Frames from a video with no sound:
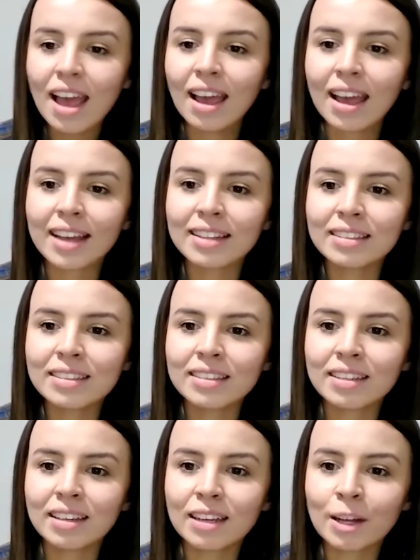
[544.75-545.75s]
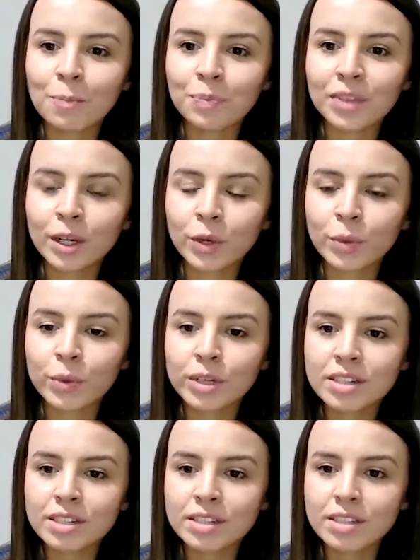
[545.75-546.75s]
and there
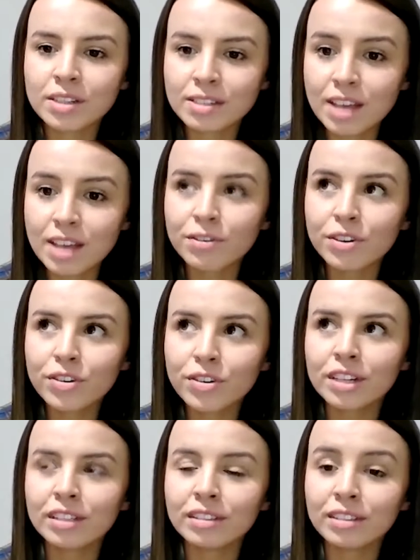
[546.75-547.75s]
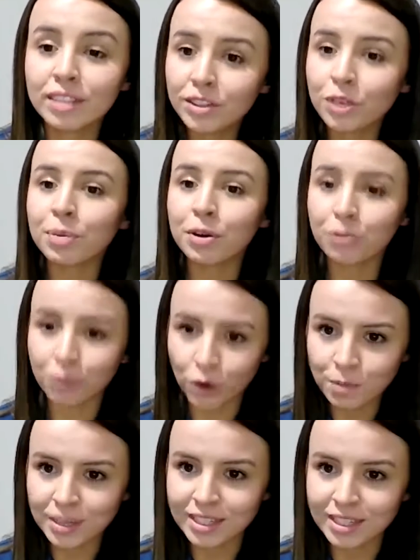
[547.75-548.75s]
were several theater
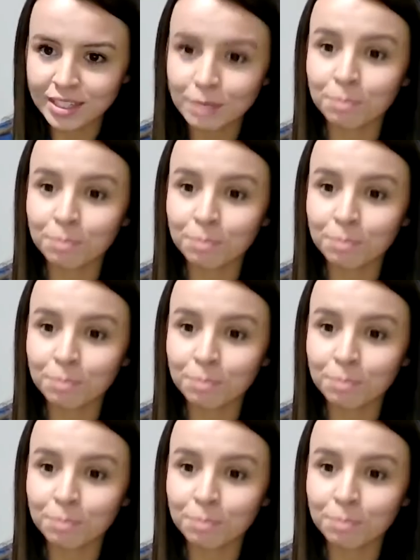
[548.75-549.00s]
performances,